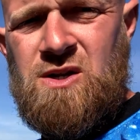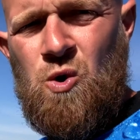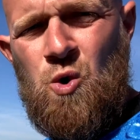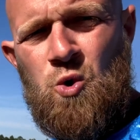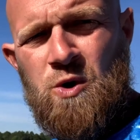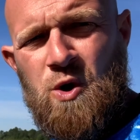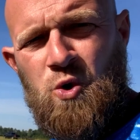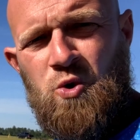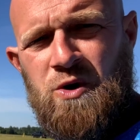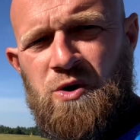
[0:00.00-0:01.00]

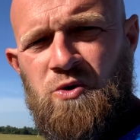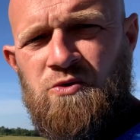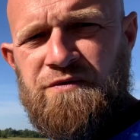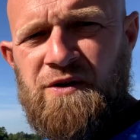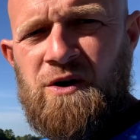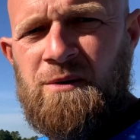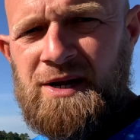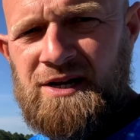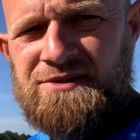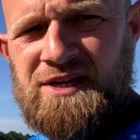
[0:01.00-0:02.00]
old
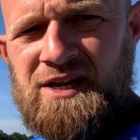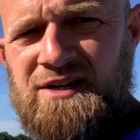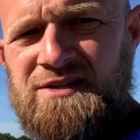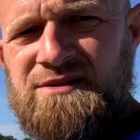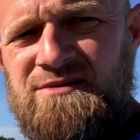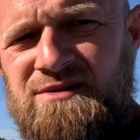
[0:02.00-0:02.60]
farmhouse, guys.